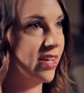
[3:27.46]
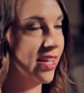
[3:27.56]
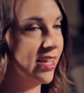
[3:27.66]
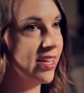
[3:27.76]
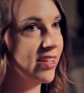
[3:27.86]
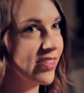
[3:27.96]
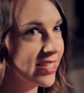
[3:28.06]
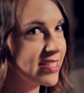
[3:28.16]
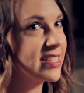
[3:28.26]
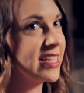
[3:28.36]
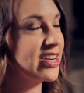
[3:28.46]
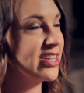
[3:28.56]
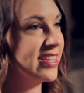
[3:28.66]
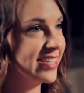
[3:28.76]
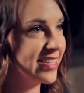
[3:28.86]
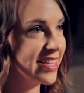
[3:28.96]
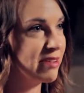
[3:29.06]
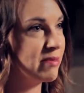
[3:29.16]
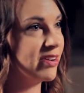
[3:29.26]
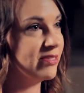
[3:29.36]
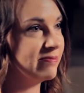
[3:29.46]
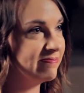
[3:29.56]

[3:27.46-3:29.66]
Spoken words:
and that's a scary thing to think about.